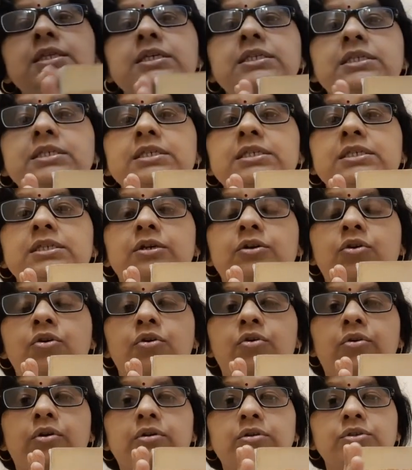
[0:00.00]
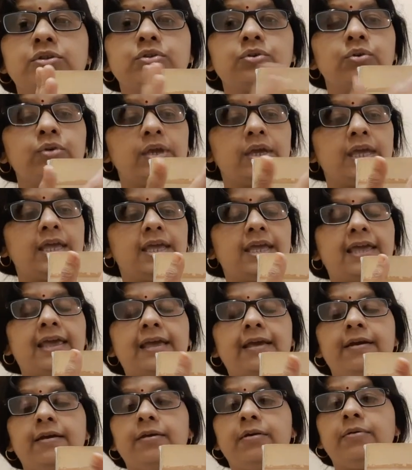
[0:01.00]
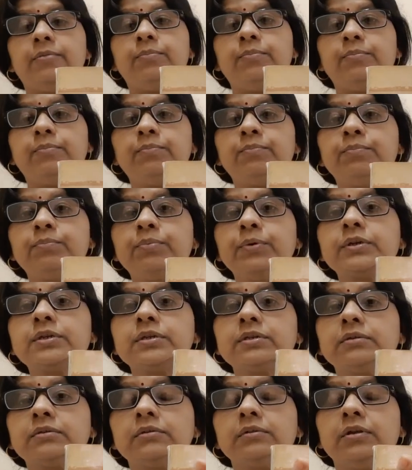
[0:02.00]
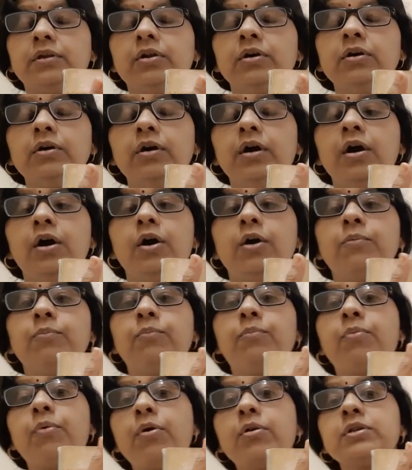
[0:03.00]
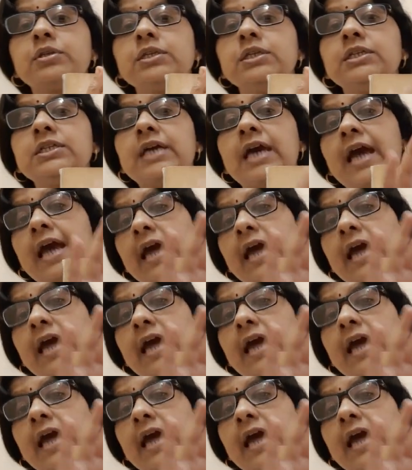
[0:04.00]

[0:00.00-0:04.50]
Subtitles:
this is the corner, so he put, you know, brought it